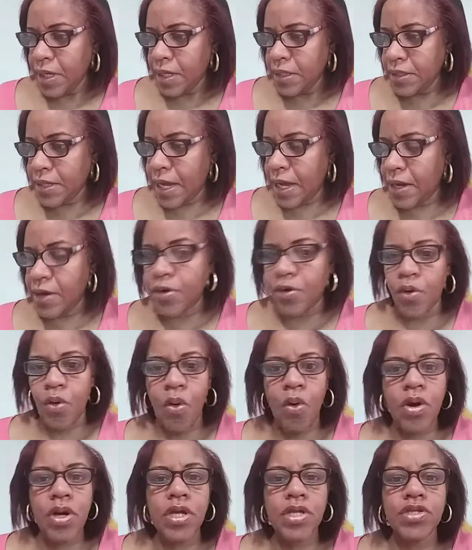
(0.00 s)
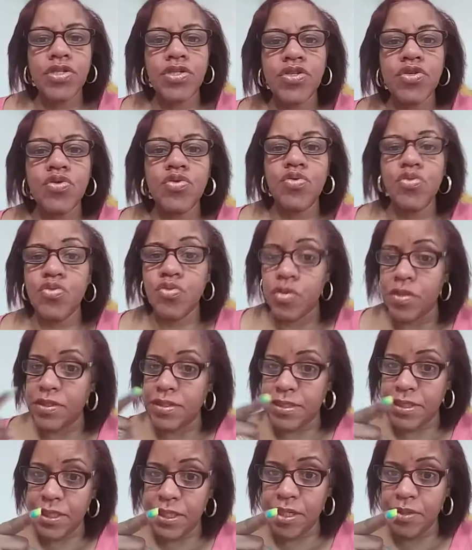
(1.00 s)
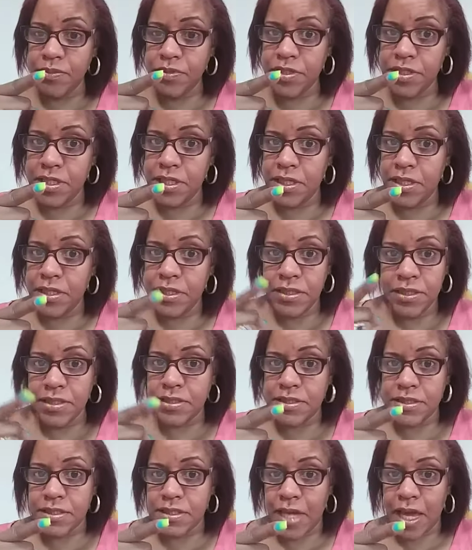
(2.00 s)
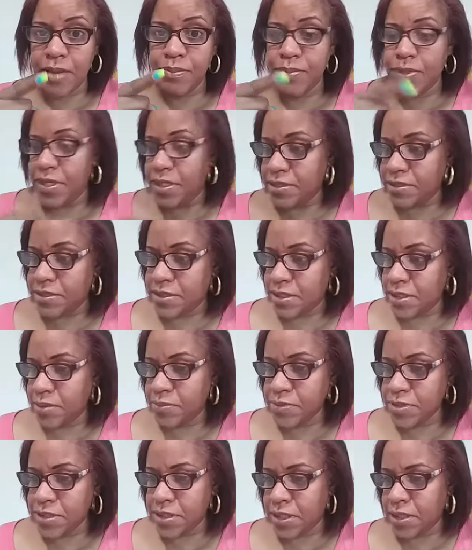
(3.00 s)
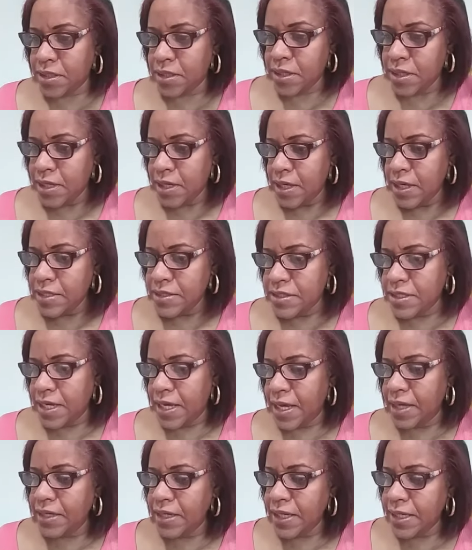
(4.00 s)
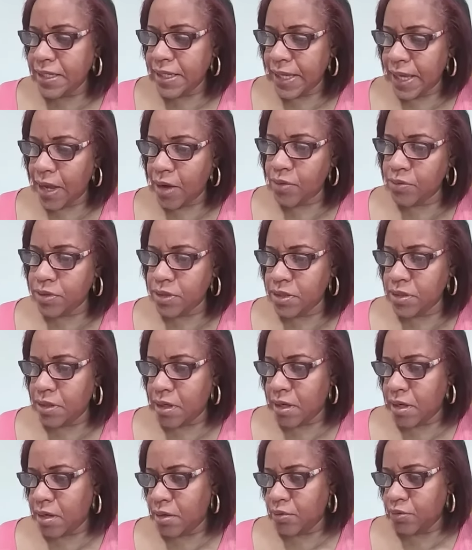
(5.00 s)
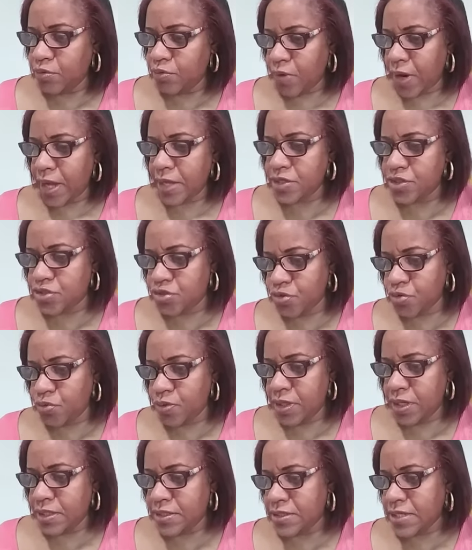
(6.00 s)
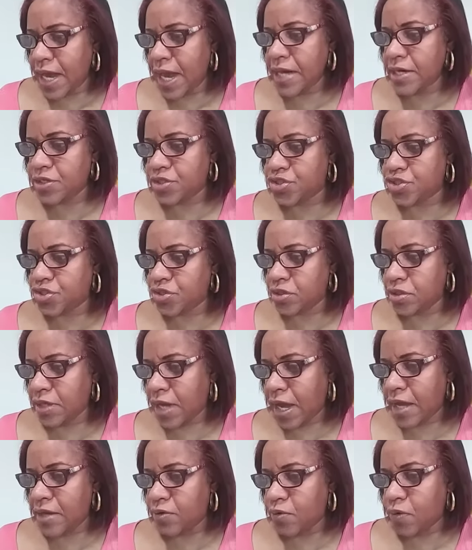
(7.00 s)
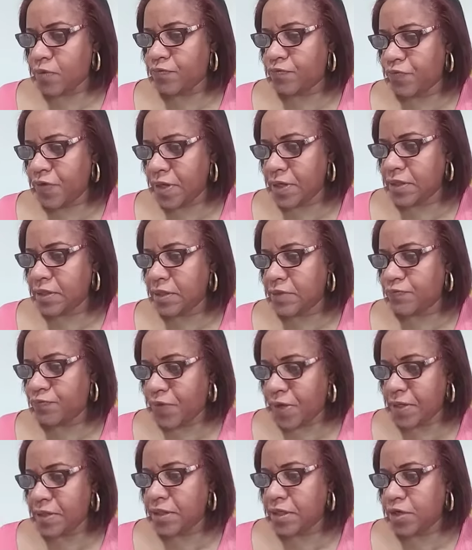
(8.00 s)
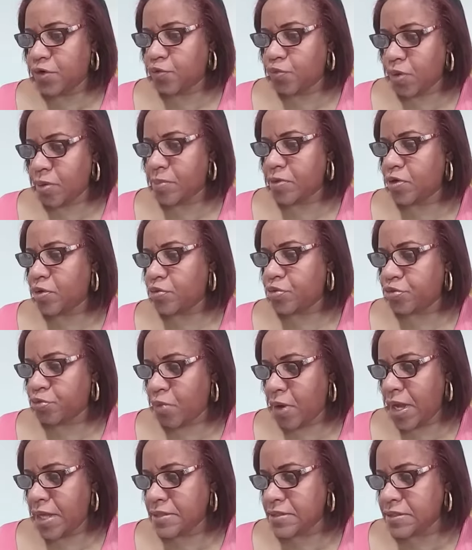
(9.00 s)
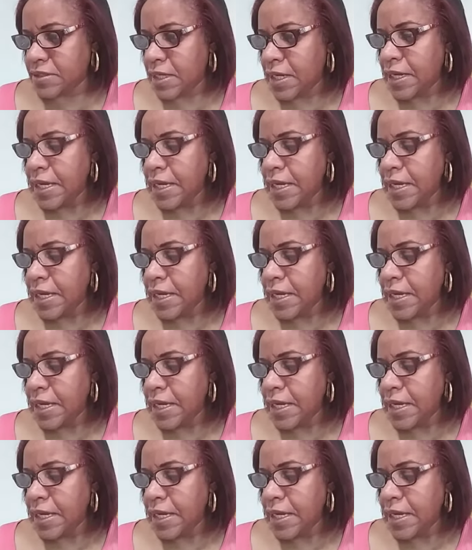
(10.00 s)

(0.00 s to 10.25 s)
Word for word: Now, according to TMZ, this is not me, it's TMZ, the LA County uh, grand jury indicted Suge Knight on fel felony criminal threats.